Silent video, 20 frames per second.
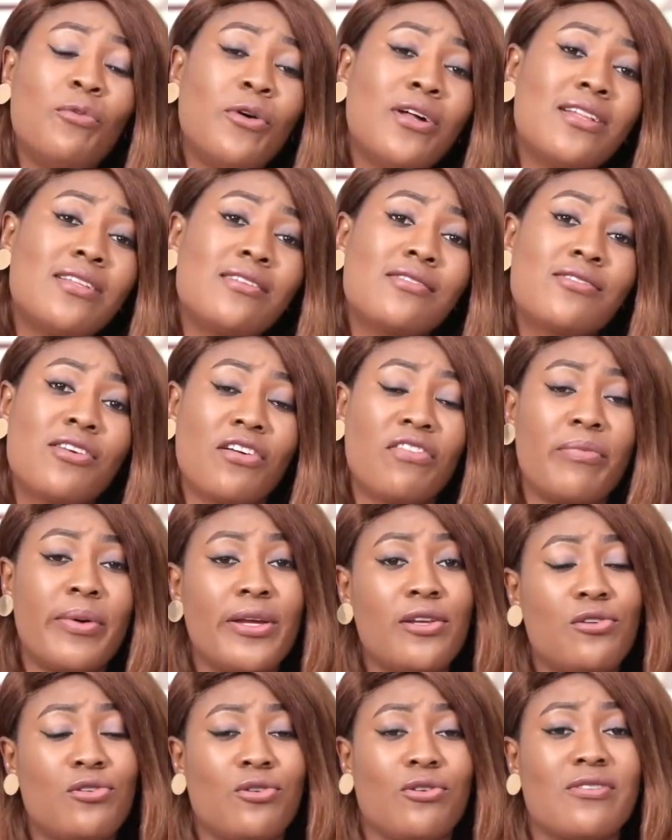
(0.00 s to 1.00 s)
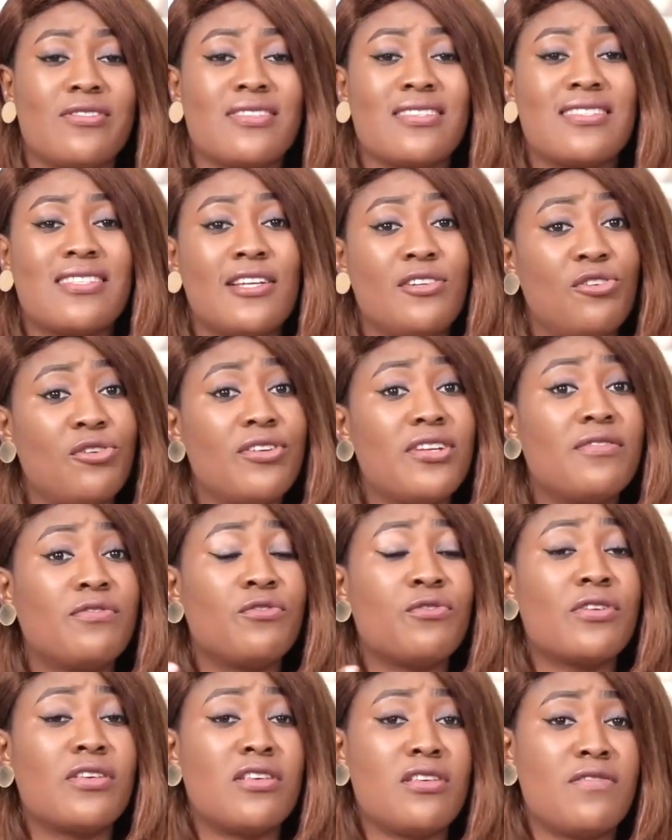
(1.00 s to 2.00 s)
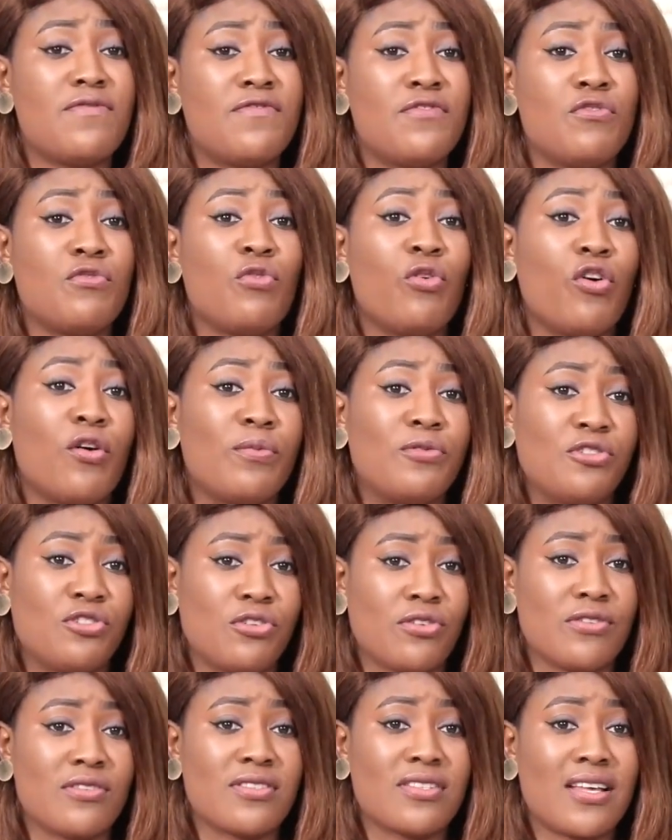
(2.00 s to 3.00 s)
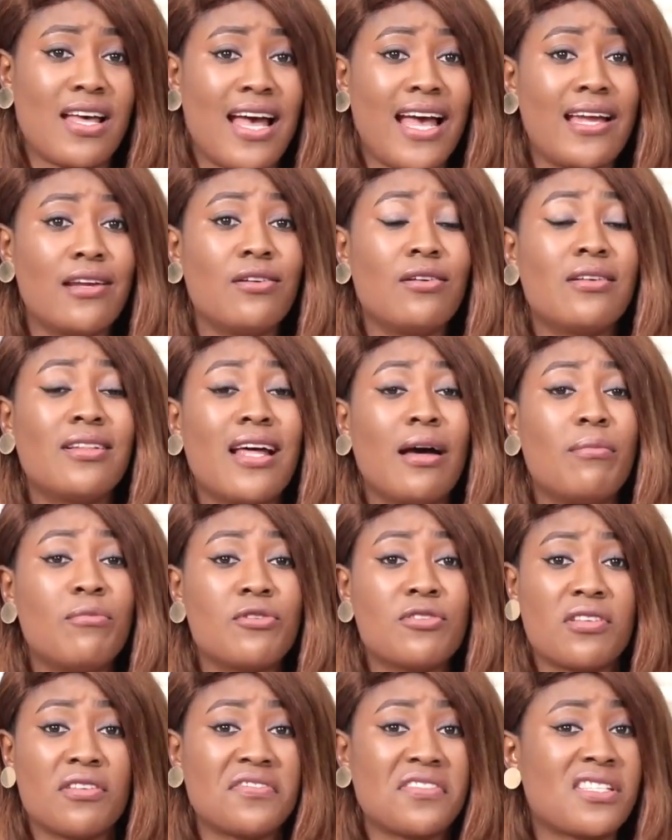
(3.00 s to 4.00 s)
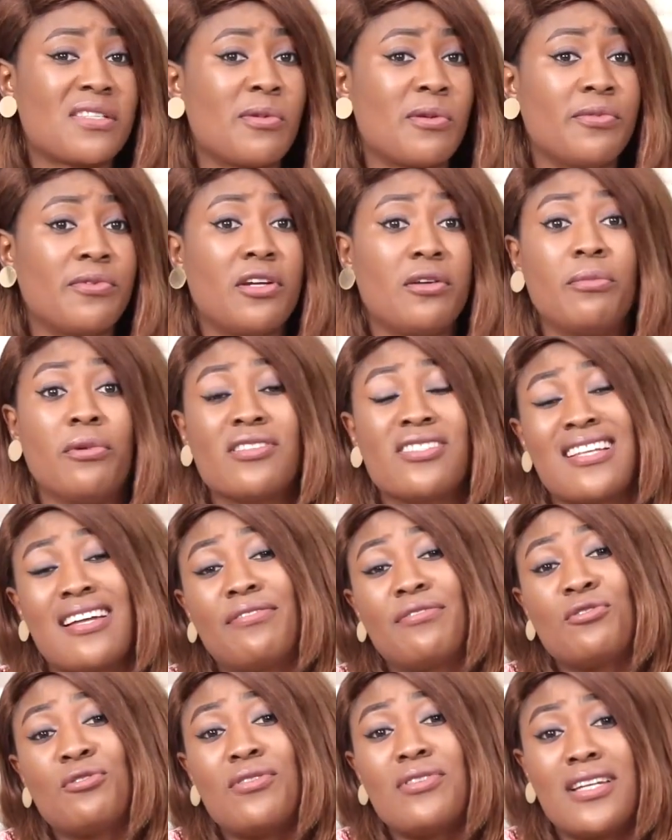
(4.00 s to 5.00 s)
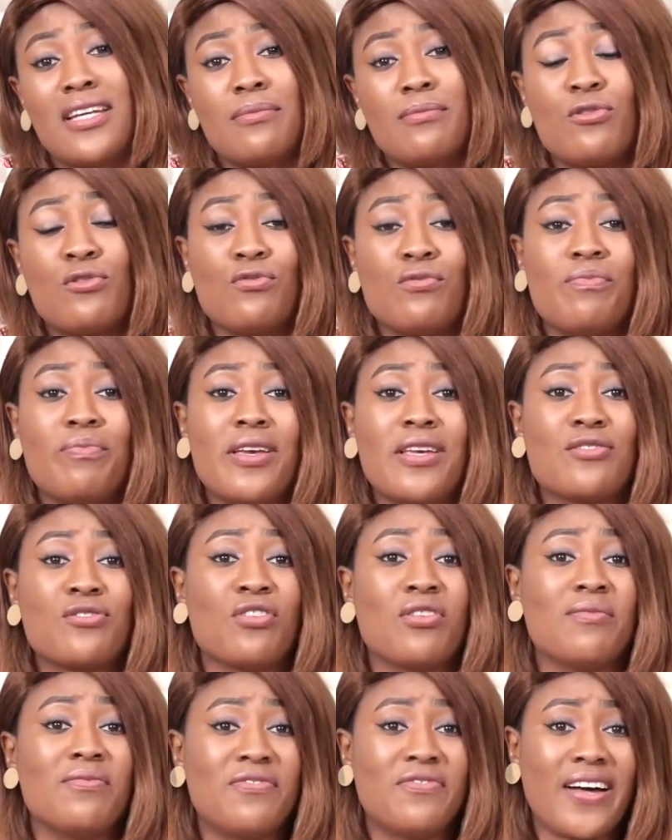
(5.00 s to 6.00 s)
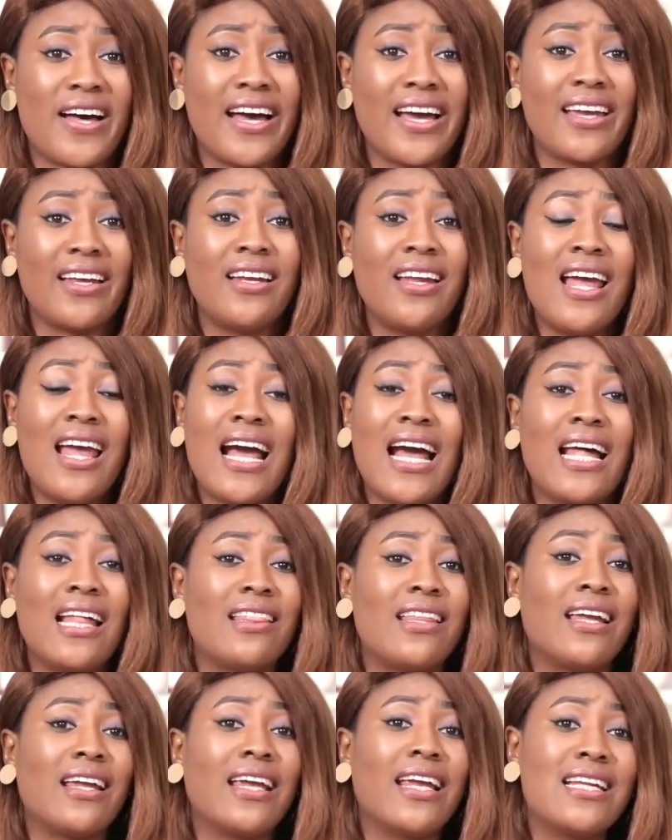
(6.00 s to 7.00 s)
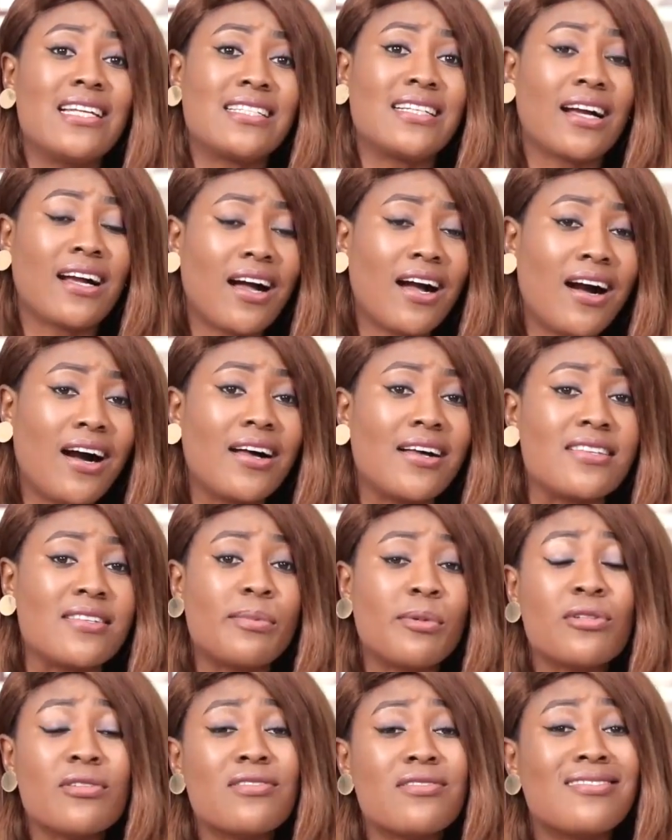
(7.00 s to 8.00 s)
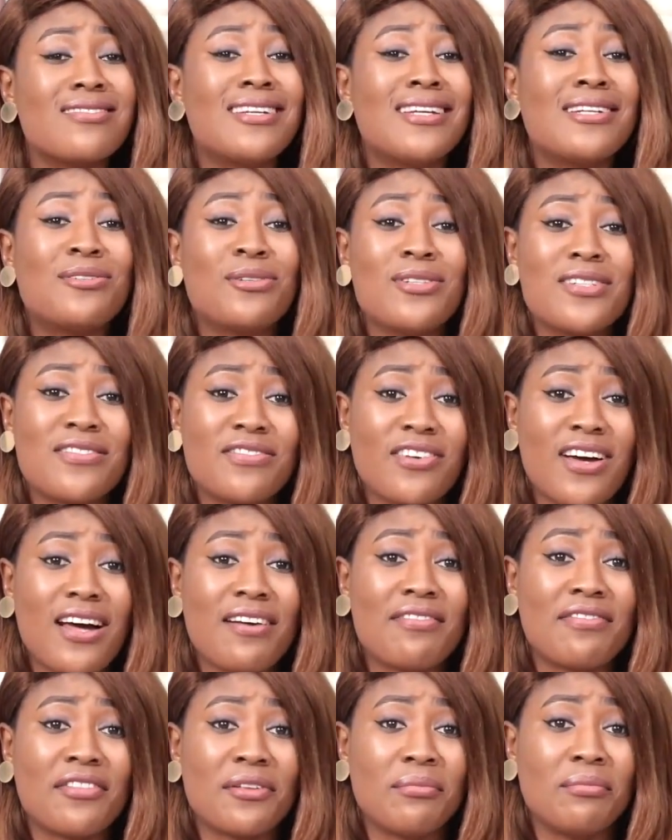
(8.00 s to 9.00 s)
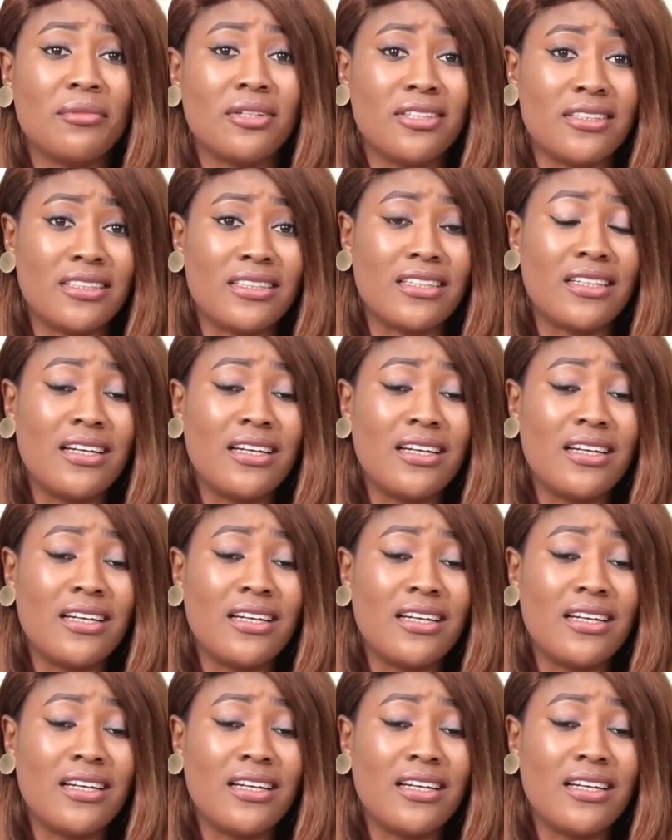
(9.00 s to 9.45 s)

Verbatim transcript: what this government does is they don't even give you options. I know that most of these people, they must have told them to pay some fine and then get their cars, but they don't even have the money.